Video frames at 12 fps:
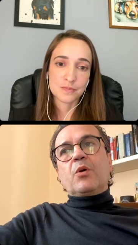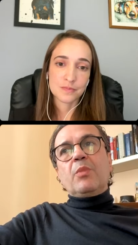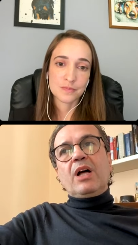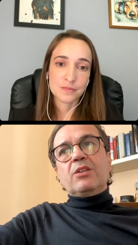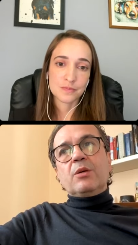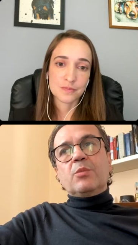Speaker 1: on
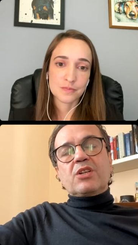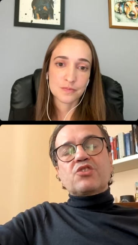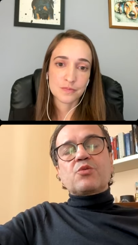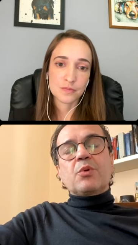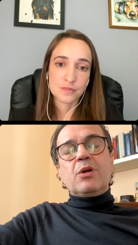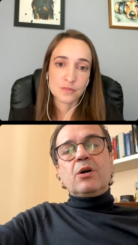bundle branch
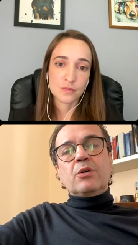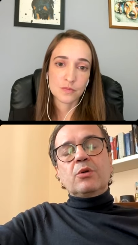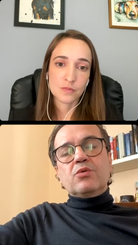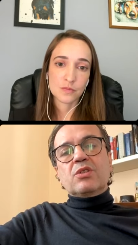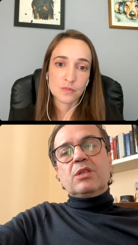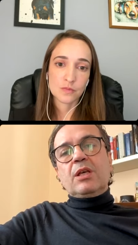block
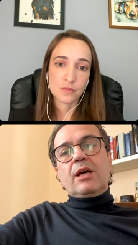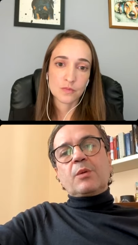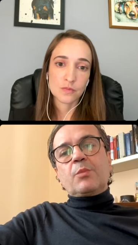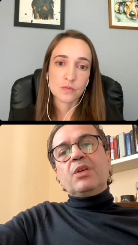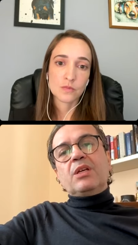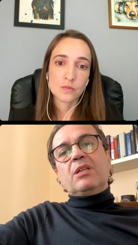using the art
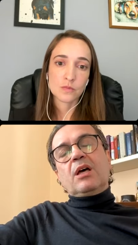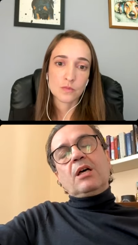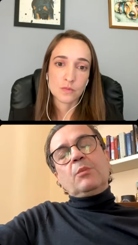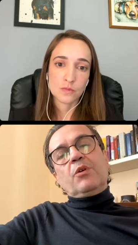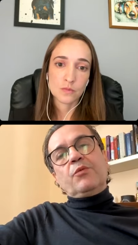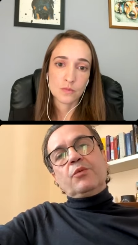peak time
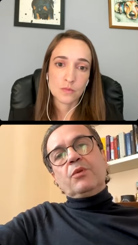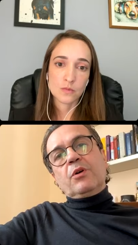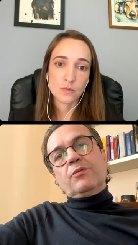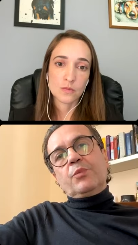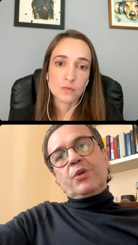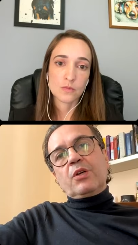of, of
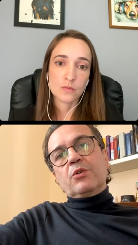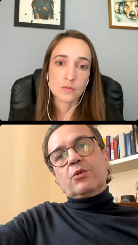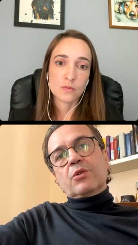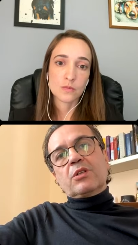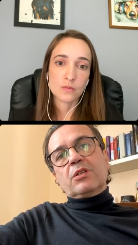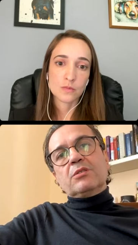
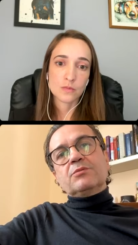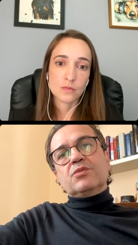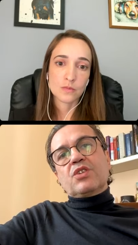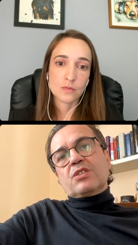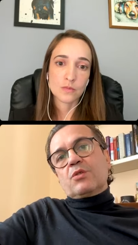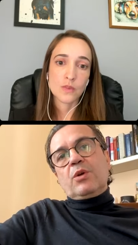
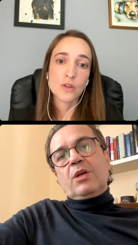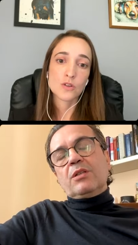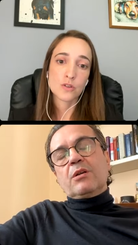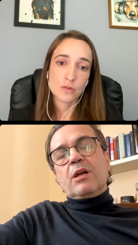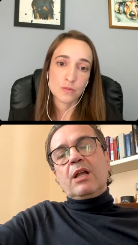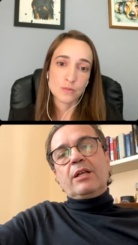just to
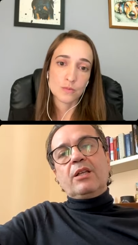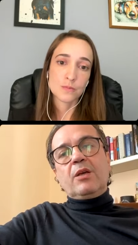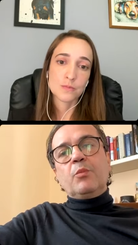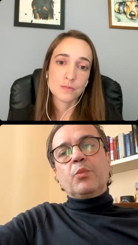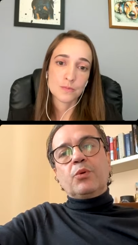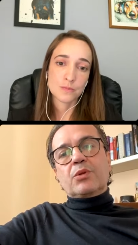underline the
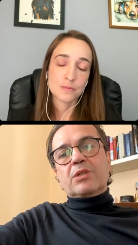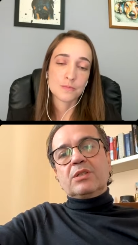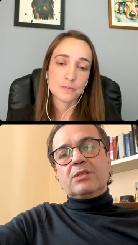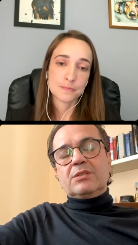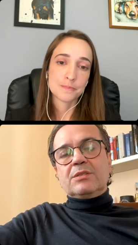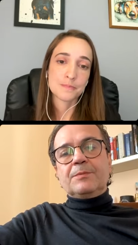
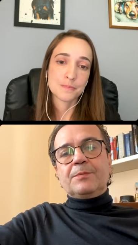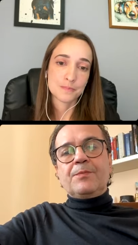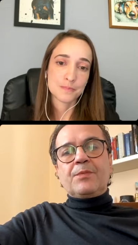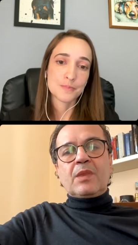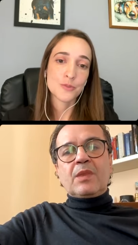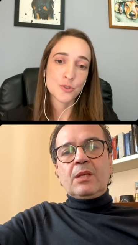importance.
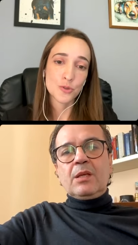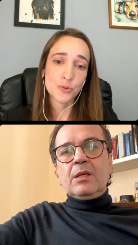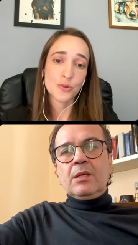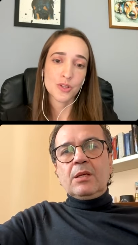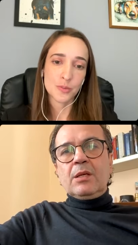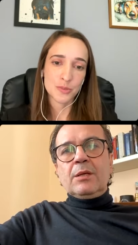
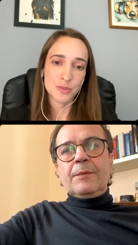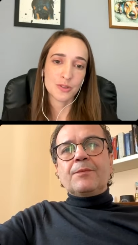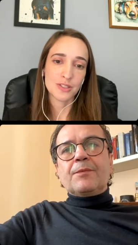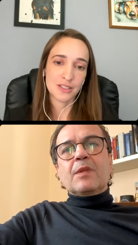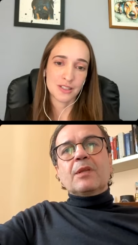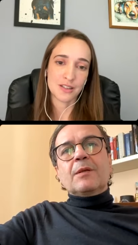
Speaker 2: Sure,
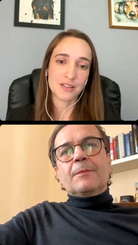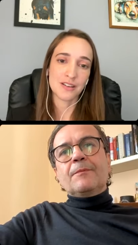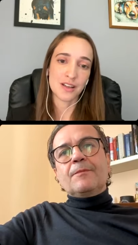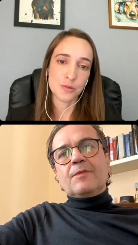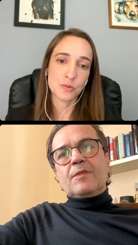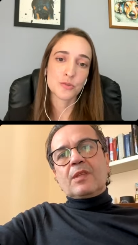absolutely.
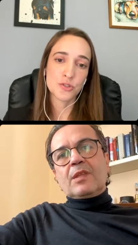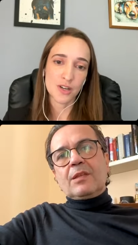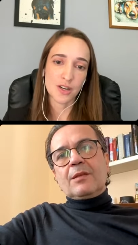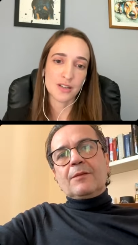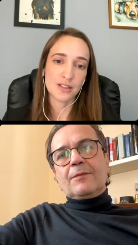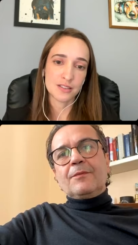I will share
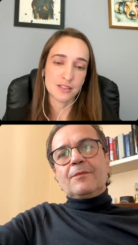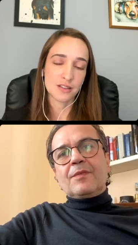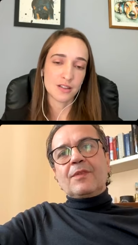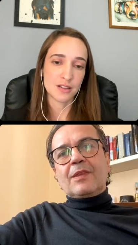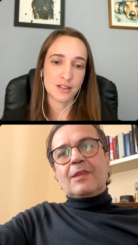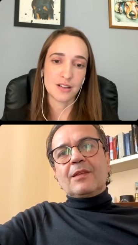it
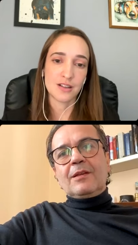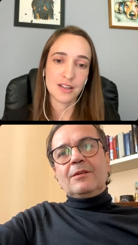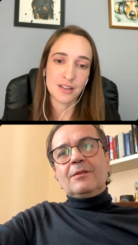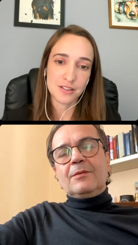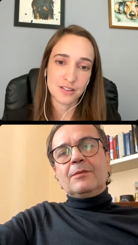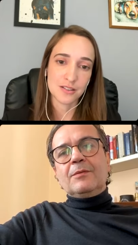uh,
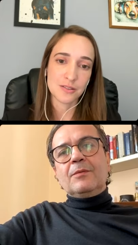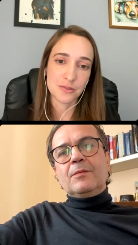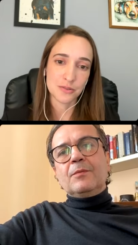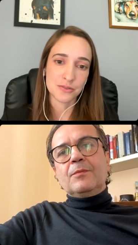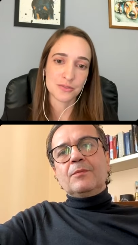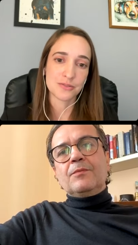here on
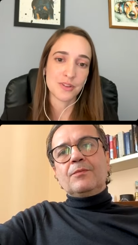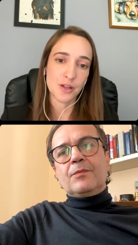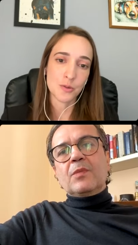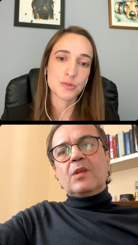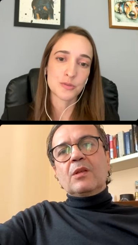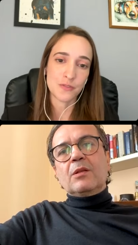
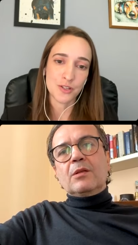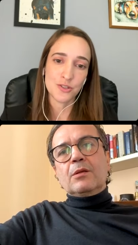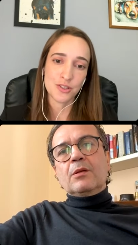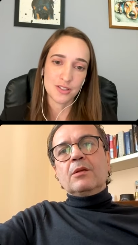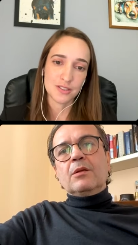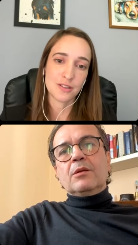Ecosvet
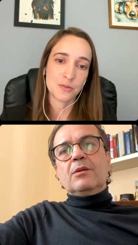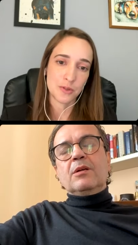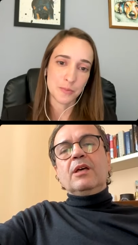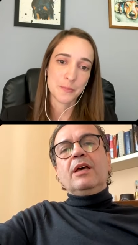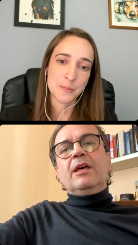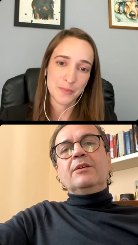Instagram. Okay.
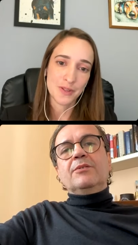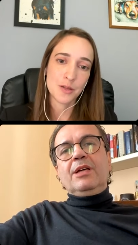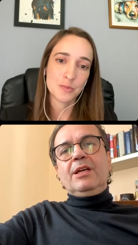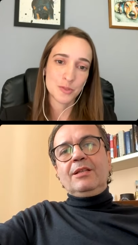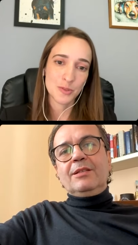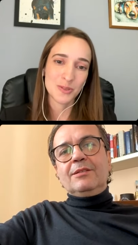
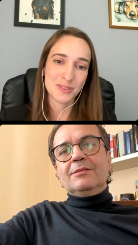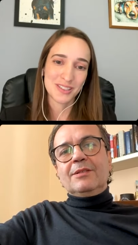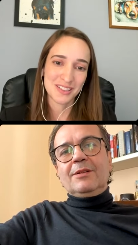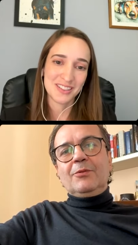Absolutely.